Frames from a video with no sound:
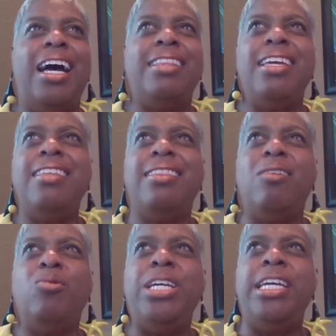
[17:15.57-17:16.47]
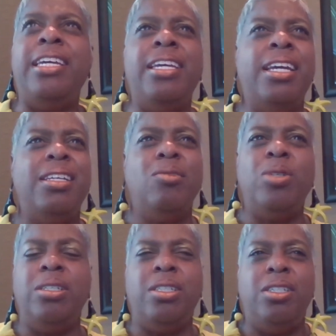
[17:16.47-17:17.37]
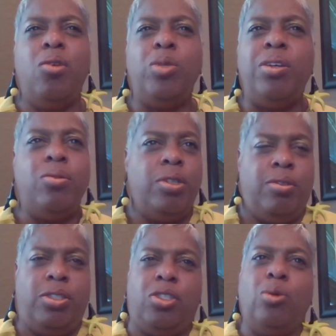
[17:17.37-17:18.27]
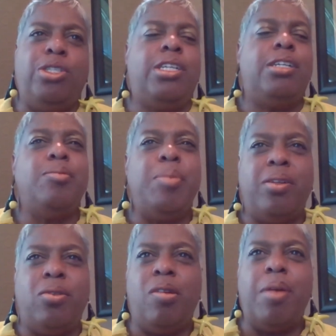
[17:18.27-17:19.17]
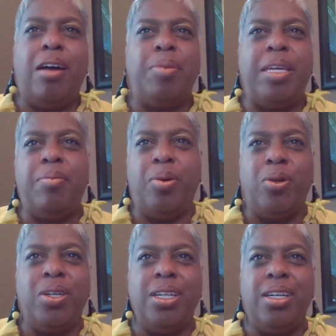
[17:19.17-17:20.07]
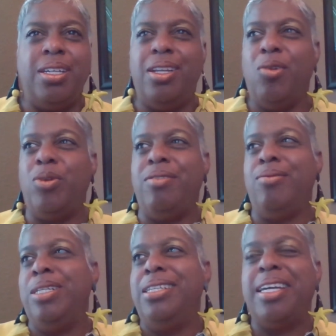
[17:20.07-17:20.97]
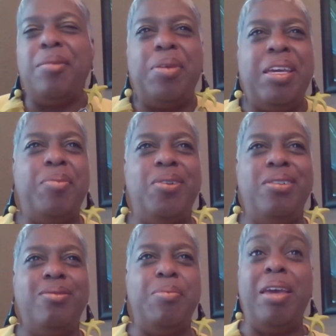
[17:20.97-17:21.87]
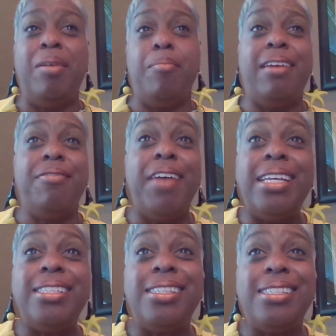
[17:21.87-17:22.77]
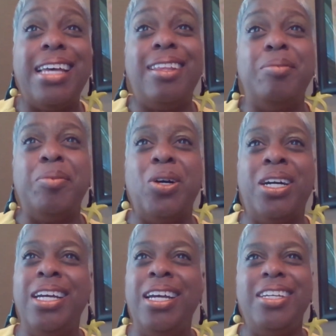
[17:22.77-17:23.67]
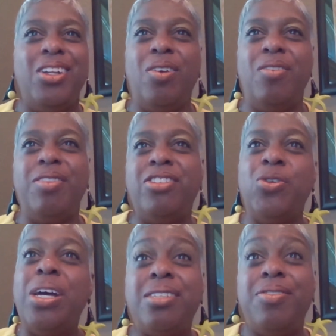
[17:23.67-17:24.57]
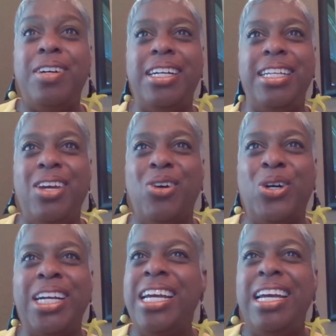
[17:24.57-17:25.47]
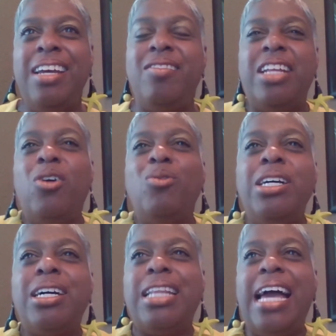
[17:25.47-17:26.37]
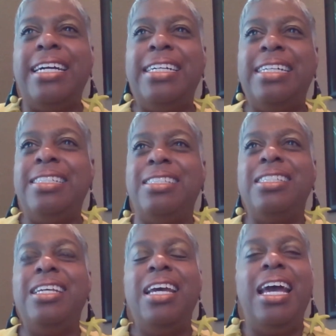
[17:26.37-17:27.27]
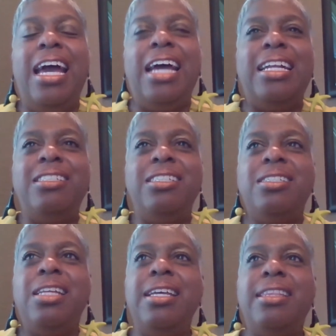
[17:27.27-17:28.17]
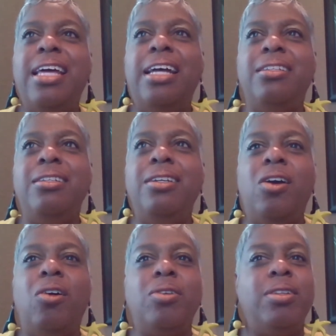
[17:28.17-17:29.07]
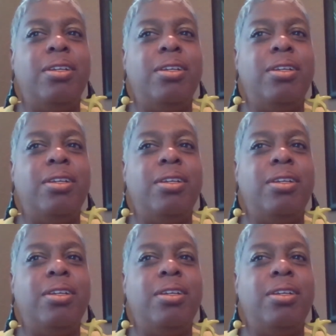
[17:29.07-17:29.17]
think that we're so judgmental about people. You know, we look at people and we make faces at them, or, you know, if they're dressed funny or if they don't look like us. And I just think that, you know,